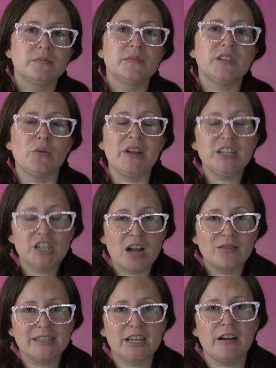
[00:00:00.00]
So each
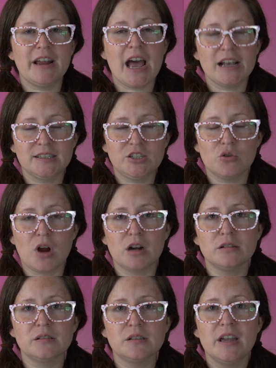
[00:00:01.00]
adversary has 2
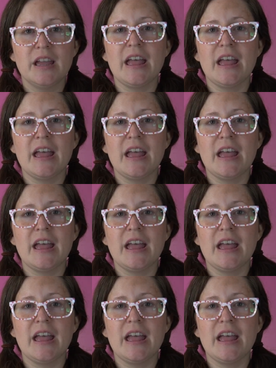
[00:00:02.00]
guards,